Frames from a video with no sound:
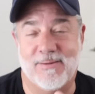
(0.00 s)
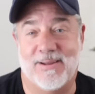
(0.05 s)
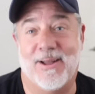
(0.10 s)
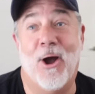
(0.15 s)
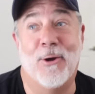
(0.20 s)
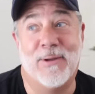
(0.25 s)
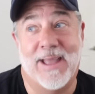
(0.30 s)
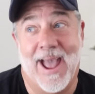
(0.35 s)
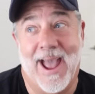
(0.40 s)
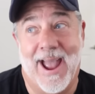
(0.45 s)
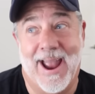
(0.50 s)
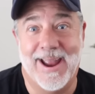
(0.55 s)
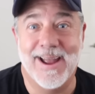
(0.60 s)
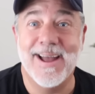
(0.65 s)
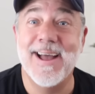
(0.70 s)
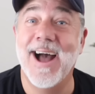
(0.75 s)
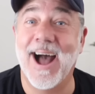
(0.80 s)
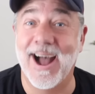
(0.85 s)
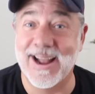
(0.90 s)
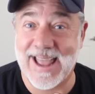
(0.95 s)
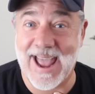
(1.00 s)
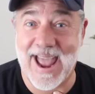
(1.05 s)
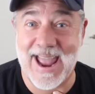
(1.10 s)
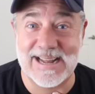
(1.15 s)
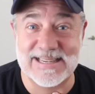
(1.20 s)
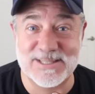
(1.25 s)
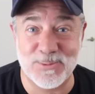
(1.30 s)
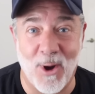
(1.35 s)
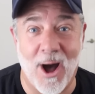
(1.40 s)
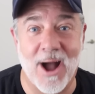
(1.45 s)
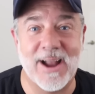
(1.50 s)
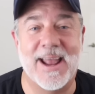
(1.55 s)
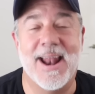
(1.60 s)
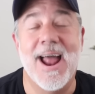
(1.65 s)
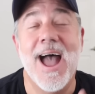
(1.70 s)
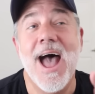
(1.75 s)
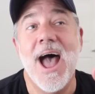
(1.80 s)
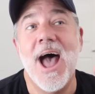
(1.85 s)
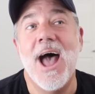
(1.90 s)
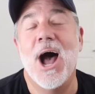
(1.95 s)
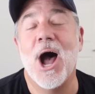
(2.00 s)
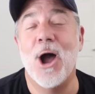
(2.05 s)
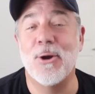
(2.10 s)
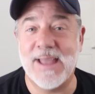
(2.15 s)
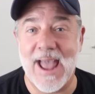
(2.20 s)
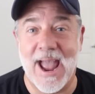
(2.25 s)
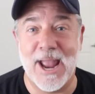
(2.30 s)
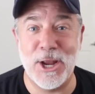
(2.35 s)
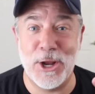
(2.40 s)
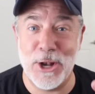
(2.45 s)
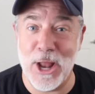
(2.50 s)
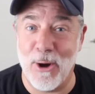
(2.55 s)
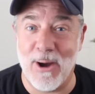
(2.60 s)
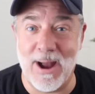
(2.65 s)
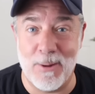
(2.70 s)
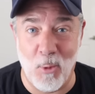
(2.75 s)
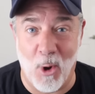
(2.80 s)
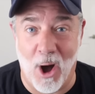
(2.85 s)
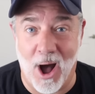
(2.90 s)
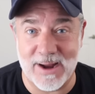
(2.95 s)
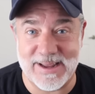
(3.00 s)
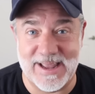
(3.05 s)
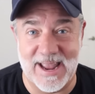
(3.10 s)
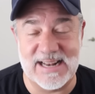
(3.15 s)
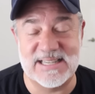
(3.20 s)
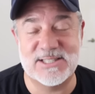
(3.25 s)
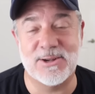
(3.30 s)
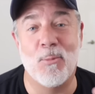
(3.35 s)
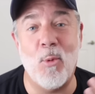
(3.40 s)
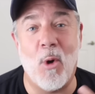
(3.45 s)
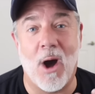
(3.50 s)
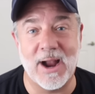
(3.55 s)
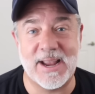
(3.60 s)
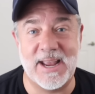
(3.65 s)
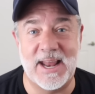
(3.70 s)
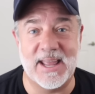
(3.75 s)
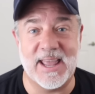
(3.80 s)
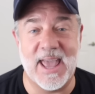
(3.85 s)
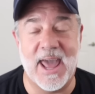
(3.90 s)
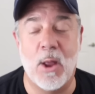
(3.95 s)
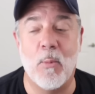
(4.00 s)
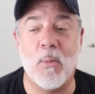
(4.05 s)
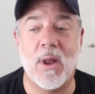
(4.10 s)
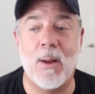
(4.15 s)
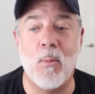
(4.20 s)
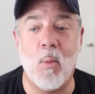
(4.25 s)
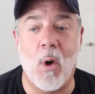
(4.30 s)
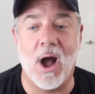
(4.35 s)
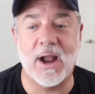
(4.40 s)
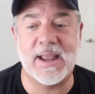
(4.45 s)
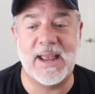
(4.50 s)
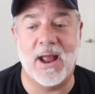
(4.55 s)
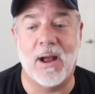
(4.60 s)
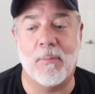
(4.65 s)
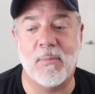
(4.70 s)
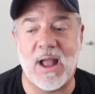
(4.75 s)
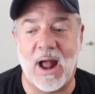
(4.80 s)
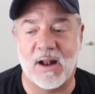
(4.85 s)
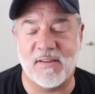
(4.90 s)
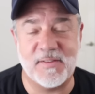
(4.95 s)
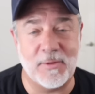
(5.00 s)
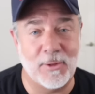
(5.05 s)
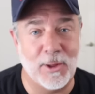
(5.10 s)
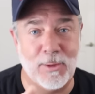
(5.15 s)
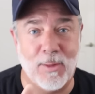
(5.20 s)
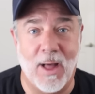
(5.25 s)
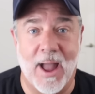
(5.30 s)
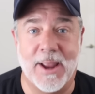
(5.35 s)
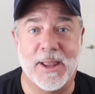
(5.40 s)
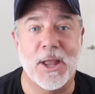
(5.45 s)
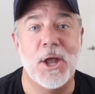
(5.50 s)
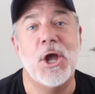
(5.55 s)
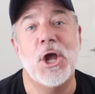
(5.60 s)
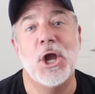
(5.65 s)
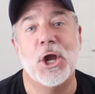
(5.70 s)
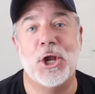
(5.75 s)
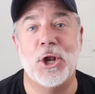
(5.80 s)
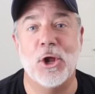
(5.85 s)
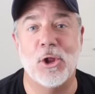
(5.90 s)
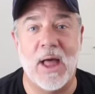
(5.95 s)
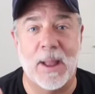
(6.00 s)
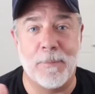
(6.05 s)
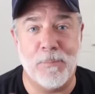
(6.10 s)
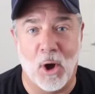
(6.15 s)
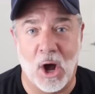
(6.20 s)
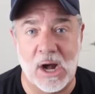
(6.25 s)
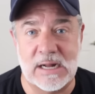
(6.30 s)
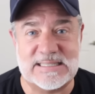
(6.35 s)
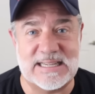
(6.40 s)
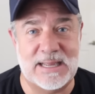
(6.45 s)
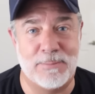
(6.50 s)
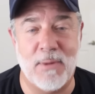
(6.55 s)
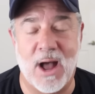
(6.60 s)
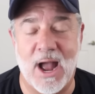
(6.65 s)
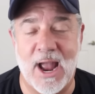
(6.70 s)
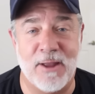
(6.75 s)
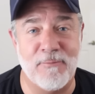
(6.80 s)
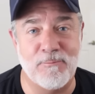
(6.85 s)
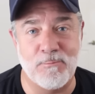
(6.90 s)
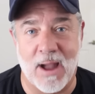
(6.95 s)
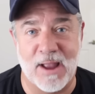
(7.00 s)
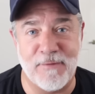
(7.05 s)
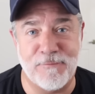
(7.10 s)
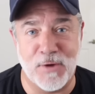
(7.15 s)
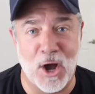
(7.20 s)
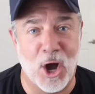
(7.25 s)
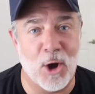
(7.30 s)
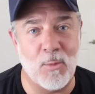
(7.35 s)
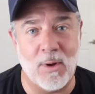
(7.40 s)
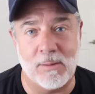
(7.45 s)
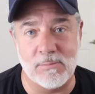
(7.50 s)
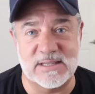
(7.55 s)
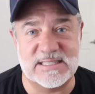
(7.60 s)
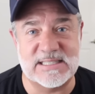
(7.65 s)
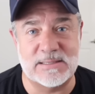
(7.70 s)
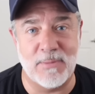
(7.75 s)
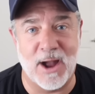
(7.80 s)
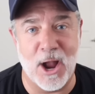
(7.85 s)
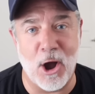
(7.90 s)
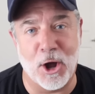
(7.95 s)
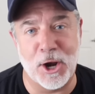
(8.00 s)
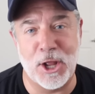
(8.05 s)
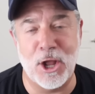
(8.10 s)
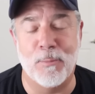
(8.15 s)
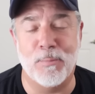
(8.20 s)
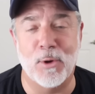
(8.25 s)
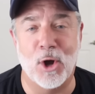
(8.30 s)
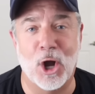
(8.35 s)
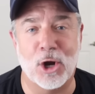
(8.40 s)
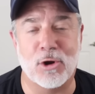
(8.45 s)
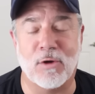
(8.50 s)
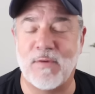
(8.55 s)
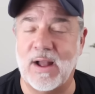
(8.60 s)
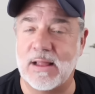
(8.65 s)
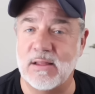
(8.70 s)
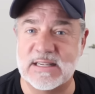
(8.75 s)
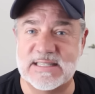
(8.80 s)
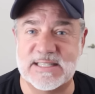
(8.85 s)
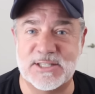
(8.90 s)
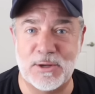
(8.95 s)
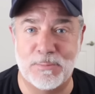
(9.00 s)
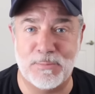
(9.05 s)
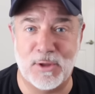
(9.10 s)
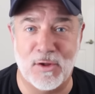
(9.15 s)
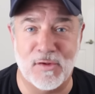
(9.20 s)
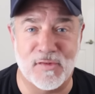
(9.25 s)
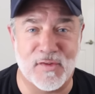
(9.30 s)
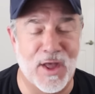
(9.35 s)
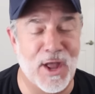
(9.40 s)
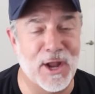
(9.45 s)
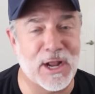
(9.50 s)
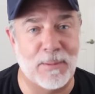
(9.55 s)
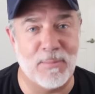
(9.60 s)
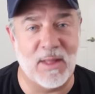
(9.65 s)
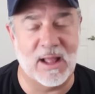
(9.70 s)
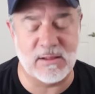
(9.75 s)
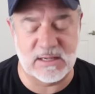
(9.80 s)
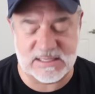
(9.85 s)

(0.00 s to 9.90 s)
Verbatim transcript: okay? A gay is walking. Okay, you know I'm walking, so I'm walking again, and when I'm walking, I'm constantly like, you know, like pausing my, my phone while I'm listening to my audiobook, or if I listen to music, I'm like